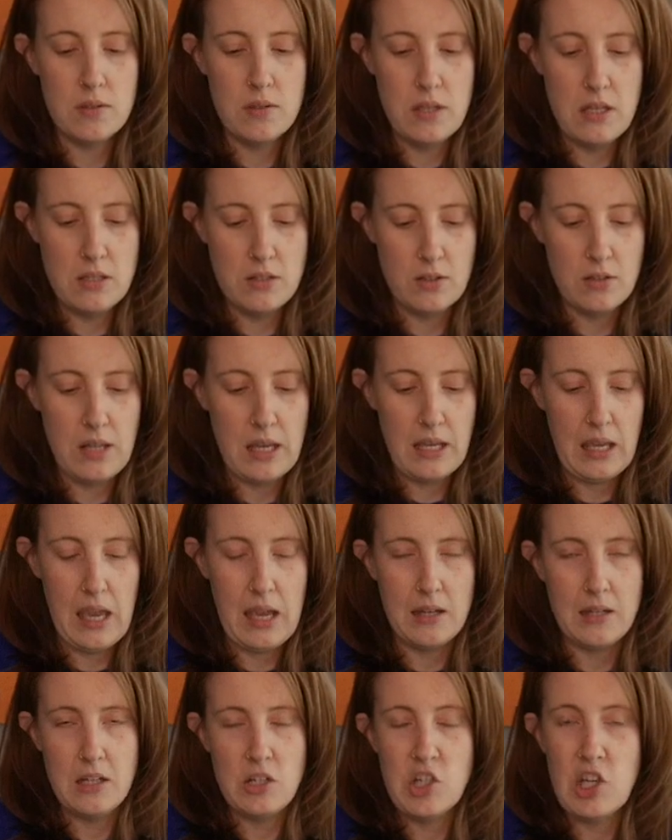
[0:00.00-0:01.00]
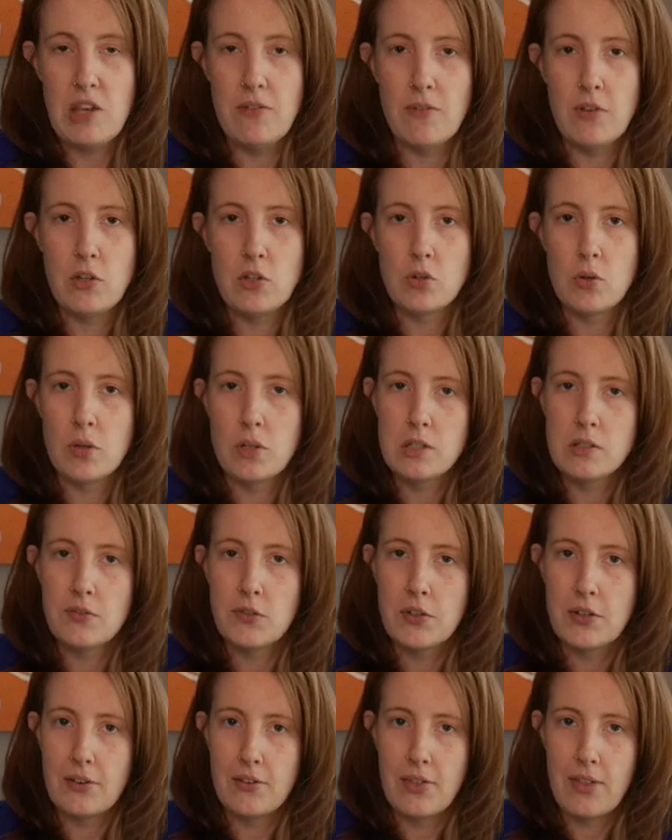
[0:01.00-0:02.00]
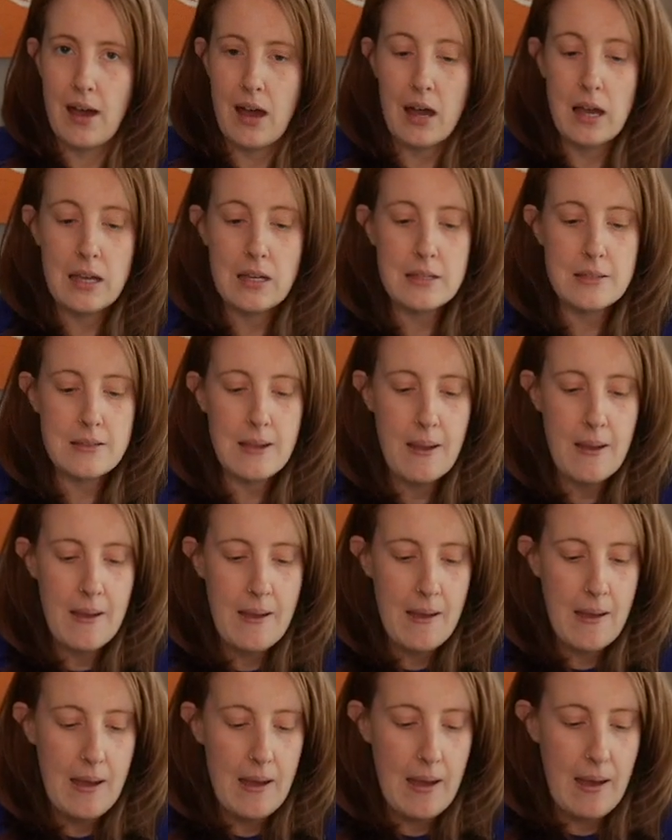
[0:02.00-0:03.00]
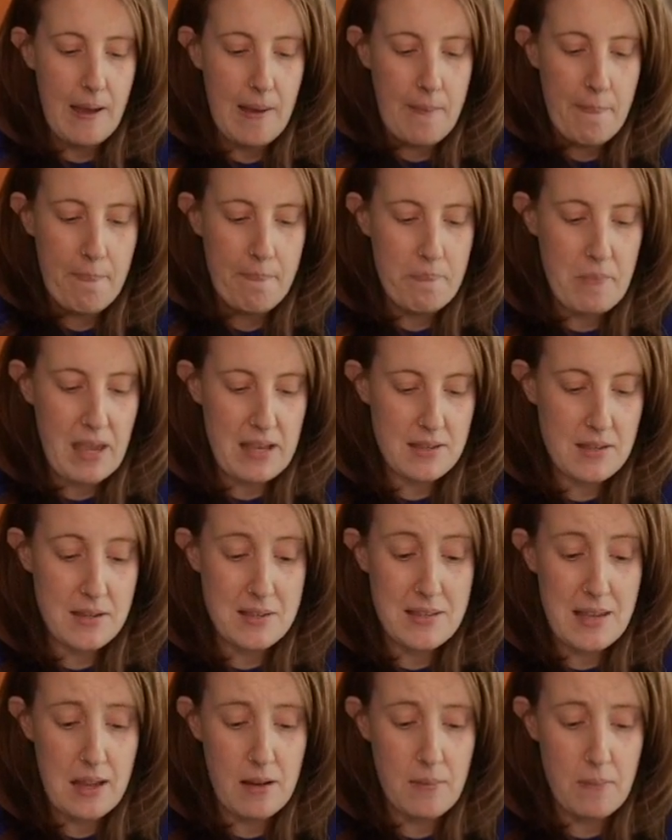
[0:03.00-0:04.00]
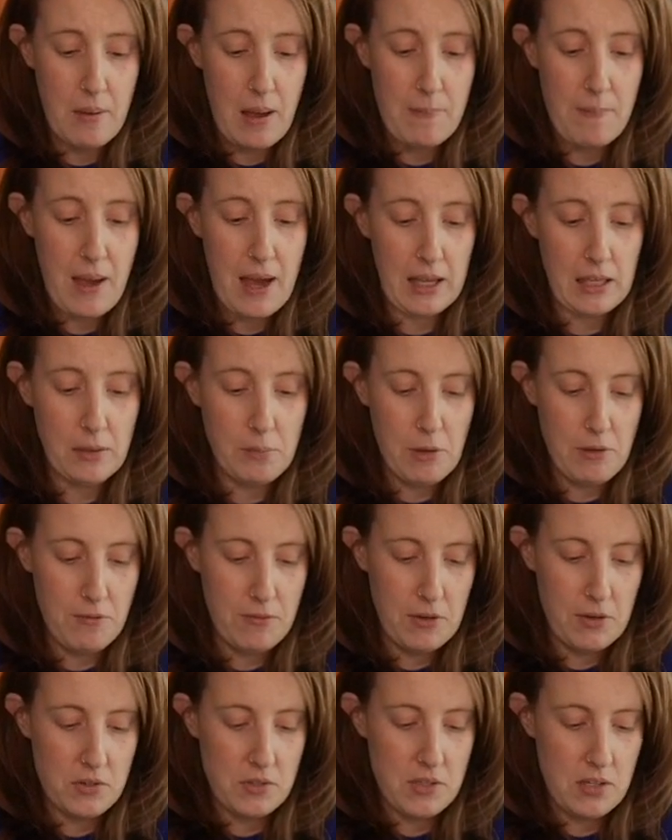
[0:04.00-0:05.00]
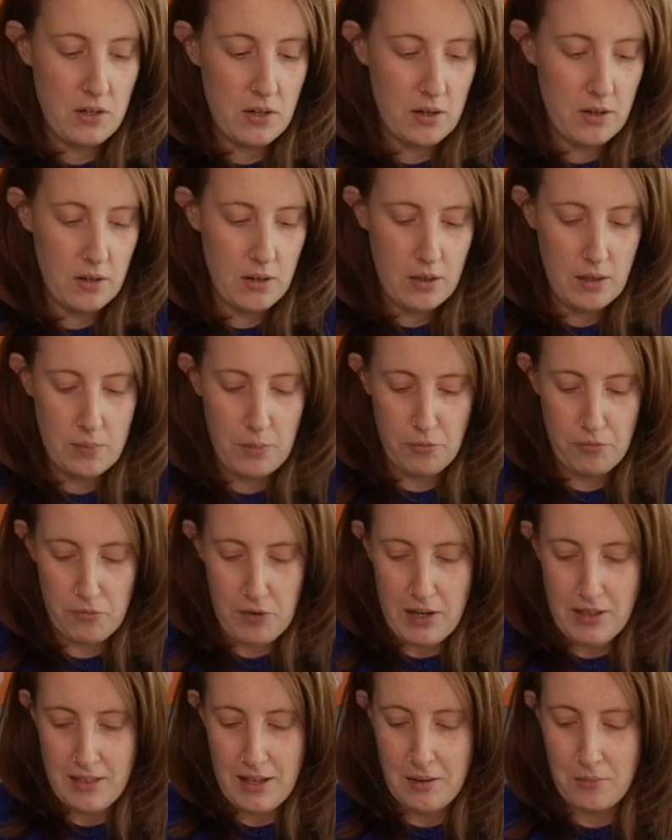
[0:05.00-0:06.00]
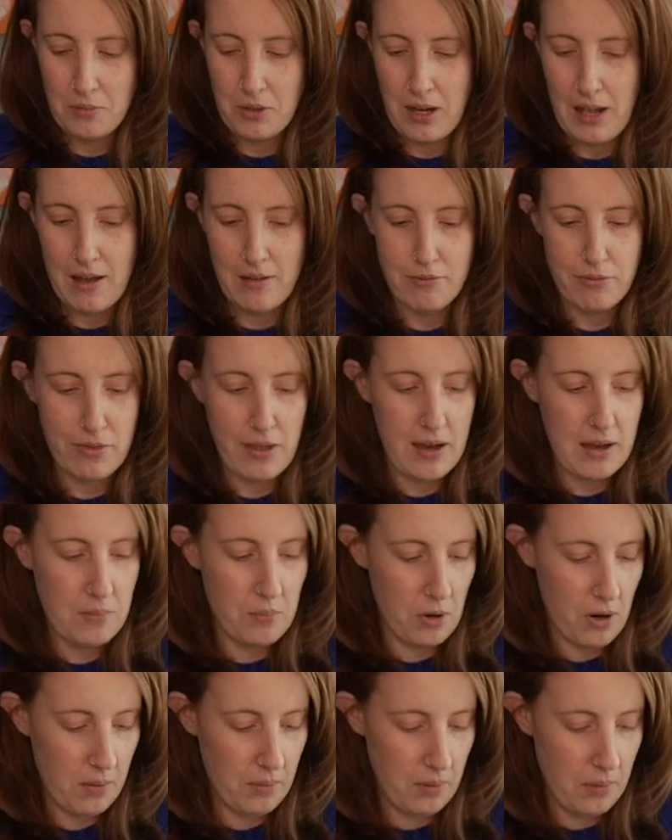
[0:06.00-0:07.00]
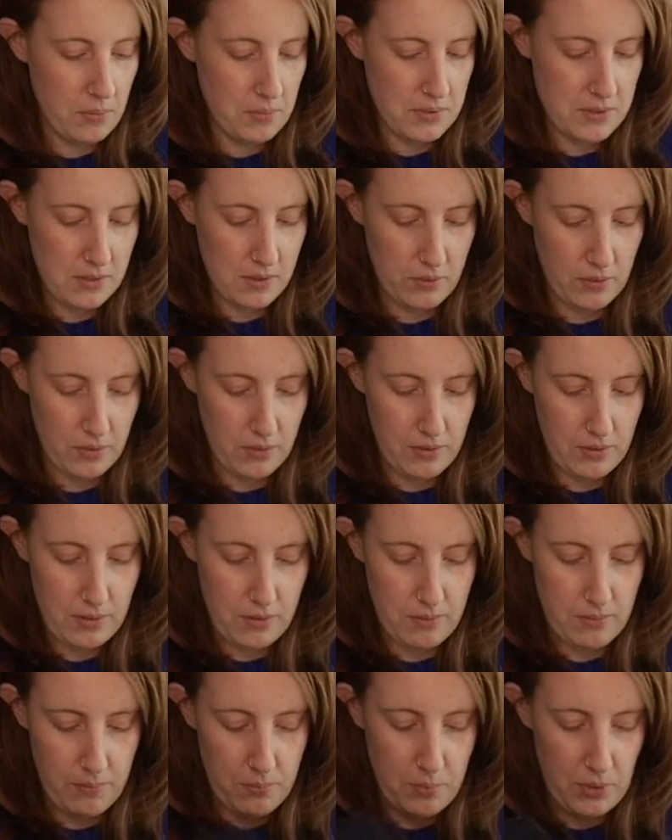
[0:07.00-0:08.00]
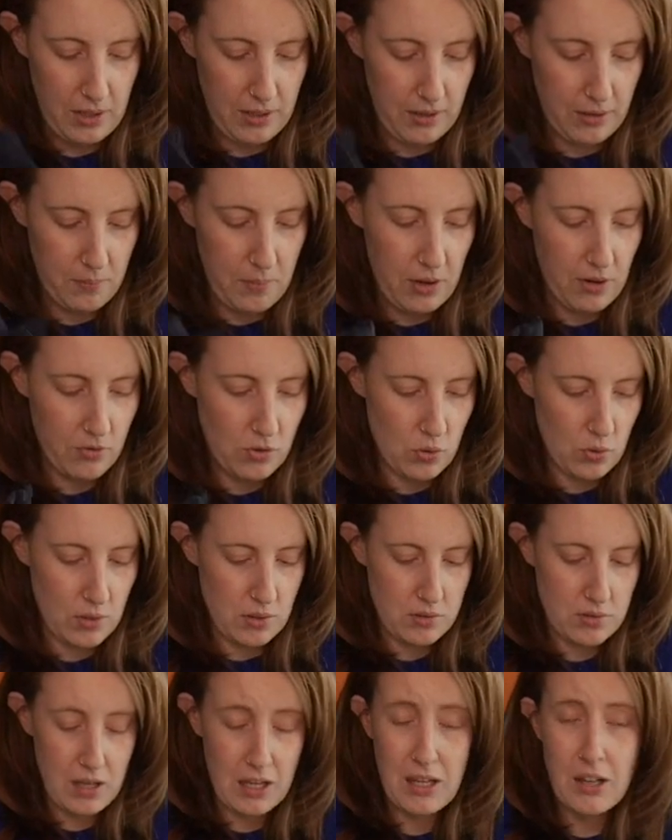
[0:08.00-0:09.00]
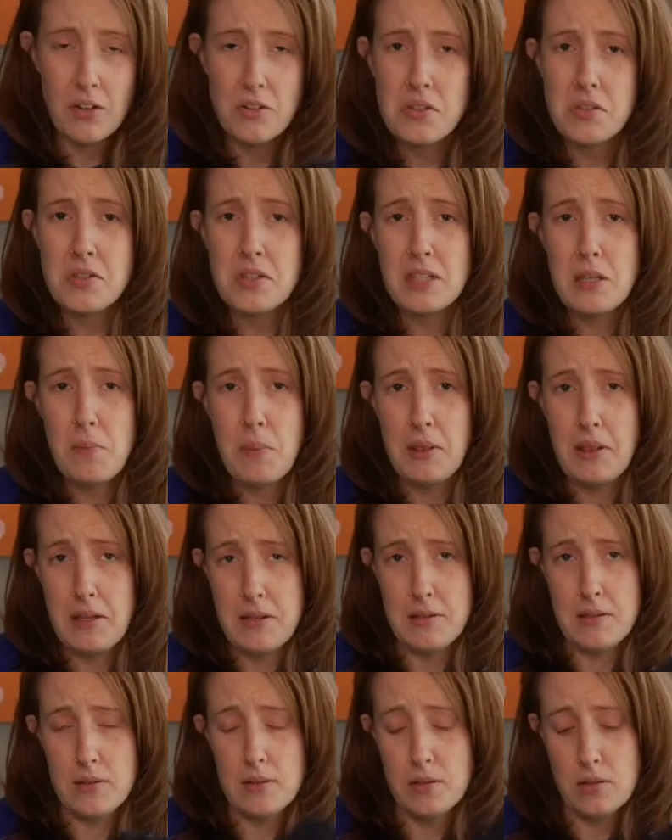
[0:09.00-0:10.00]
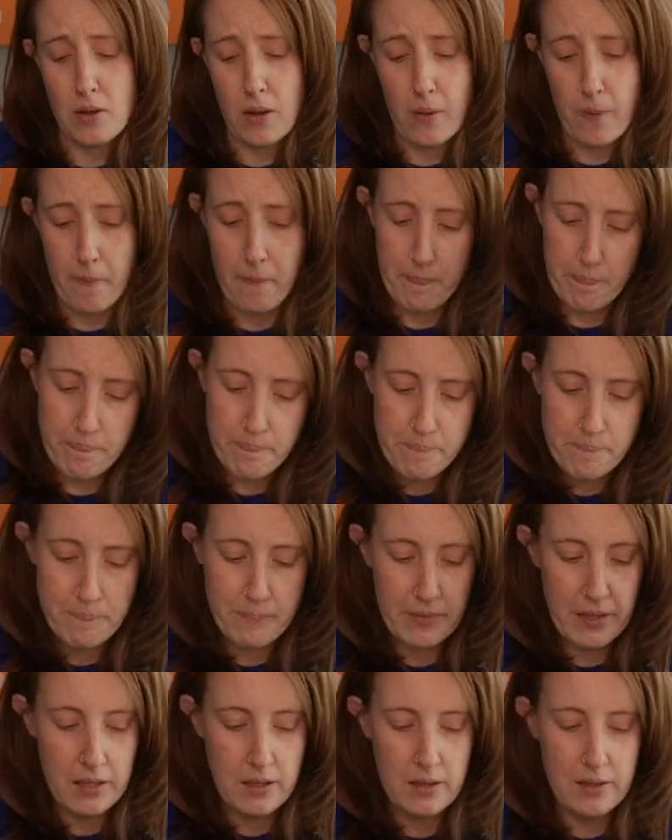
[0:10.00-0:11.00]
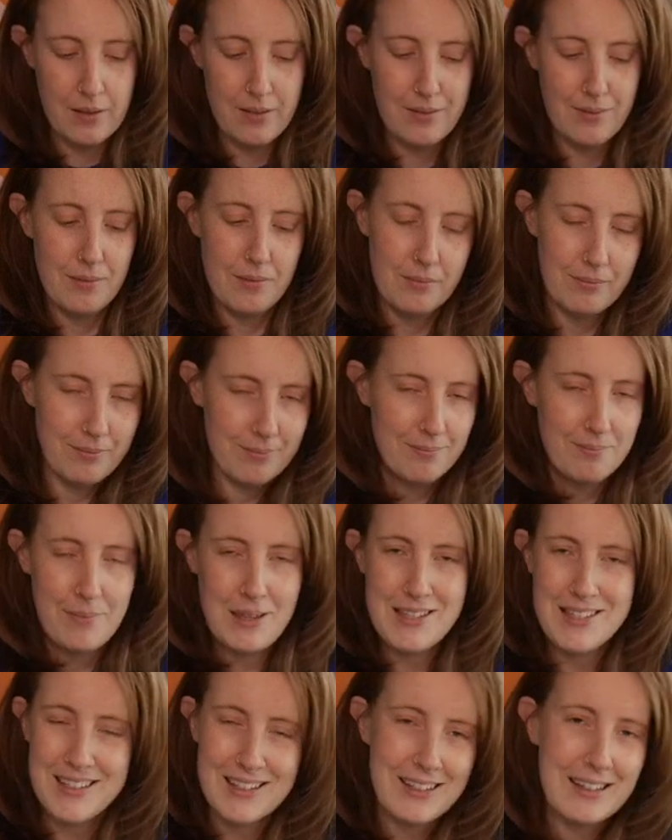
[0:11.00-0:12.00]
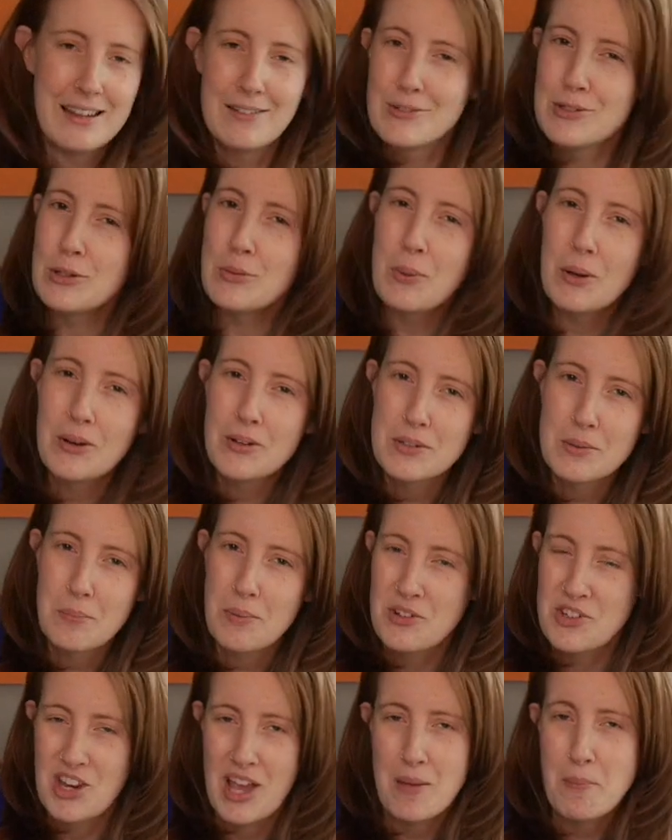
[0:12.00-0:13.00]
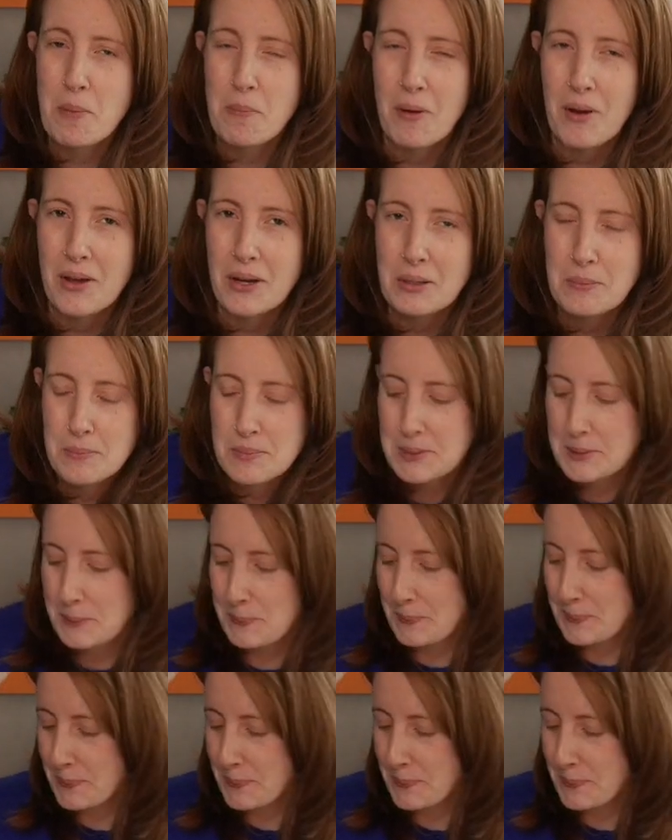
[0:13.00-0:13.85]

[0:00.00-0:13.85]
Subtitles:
These are like anti-chafing shorts for your thighs. As I said, I'm packing my fears here. I'm afraid that I'm going to have thigh problems, so I'm bringing a pair of shorts. I can also sleep in these. So basically I have 2 pairs of pajama bottoms.